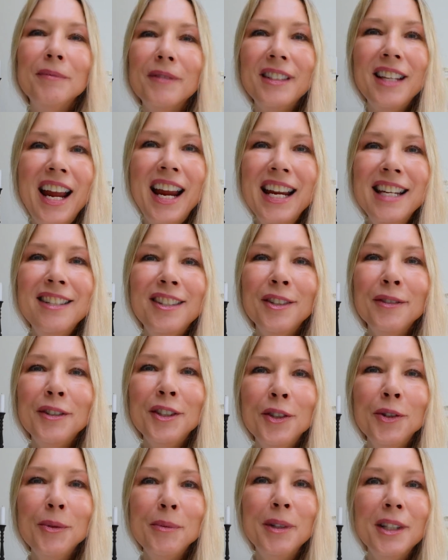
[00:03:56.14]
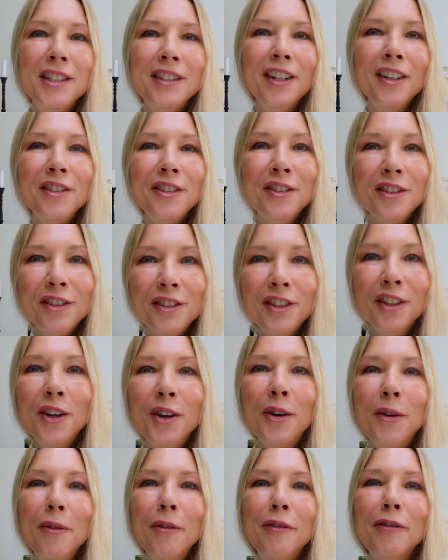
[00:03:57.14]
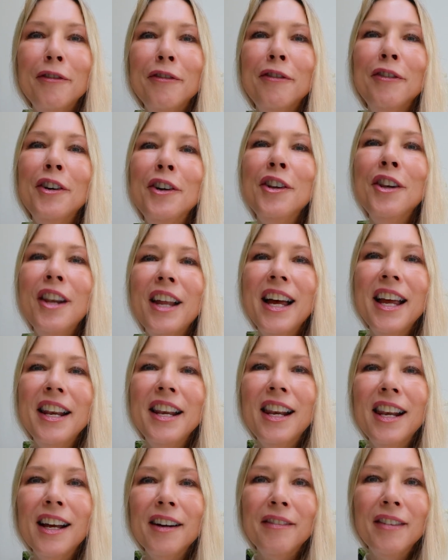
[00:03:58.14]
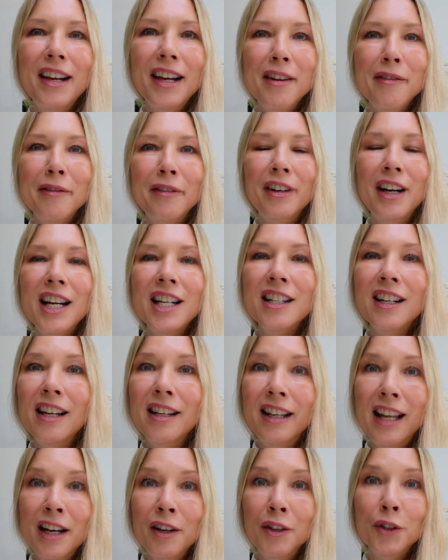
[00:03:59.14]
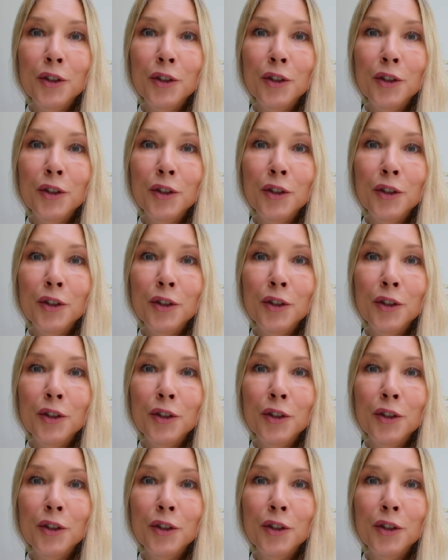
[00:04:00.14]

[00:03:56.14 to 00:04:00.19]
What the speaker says: taste of strawberries are so full and lovely and fresh, and then